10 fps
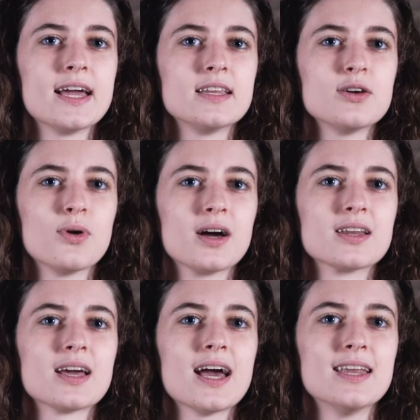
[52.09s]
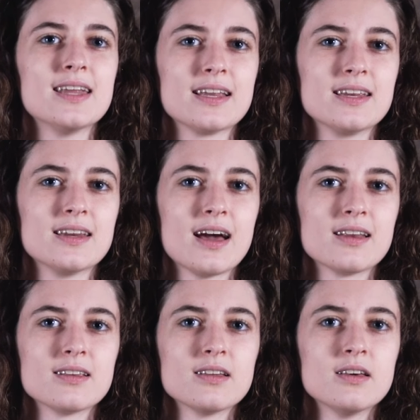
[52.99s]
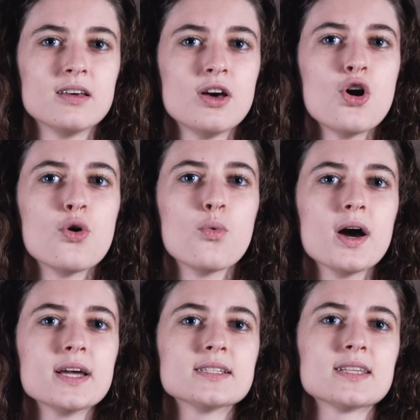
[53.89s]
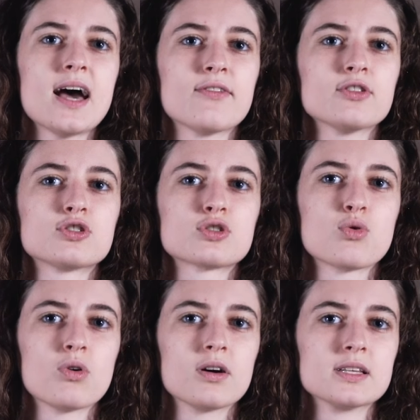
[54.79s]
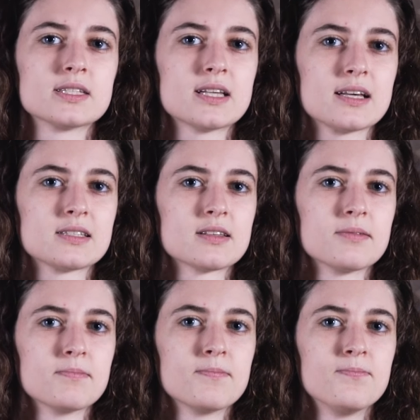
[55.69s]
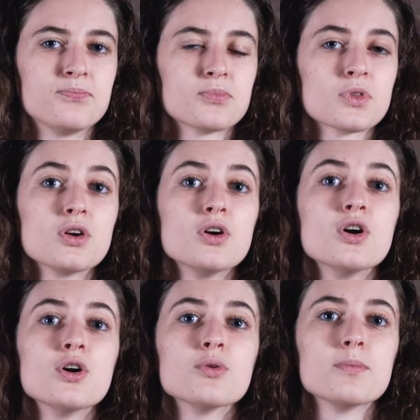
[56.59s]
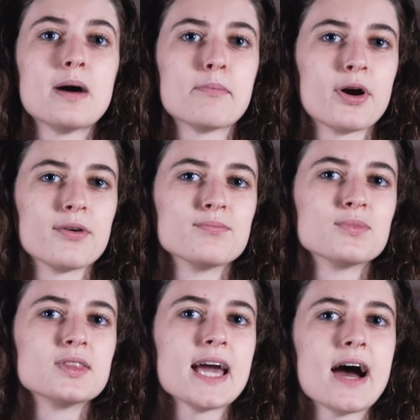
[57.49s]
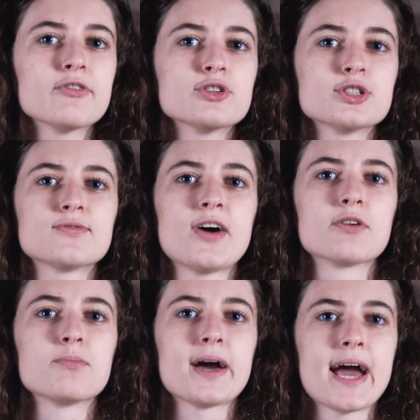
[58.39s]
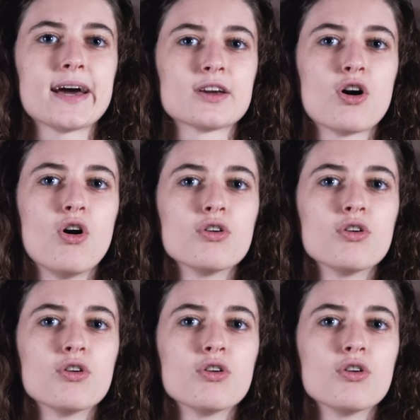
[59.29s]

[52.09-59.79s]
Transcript: 81, and 99. What is the average score on this test? Remember, the average is found by adding